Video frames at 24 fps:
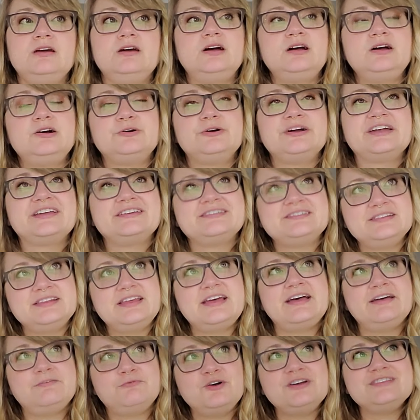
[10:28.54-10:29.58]
Oh, I guess
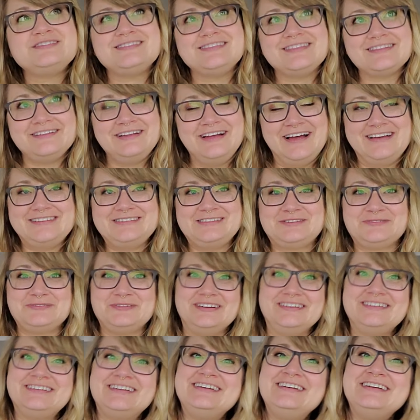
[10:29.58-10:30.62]
that wasn't the last
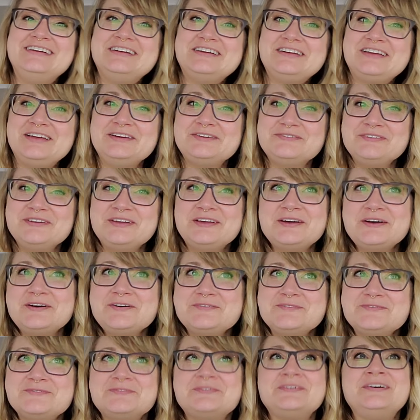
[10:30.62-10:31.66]
one. Here we
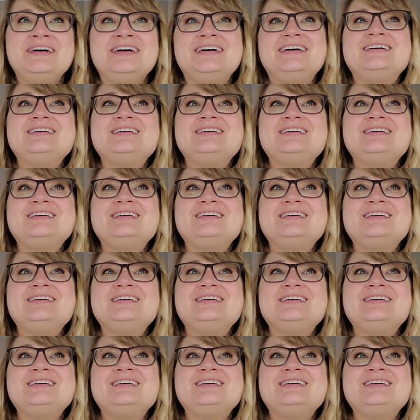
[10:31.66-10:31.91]
go.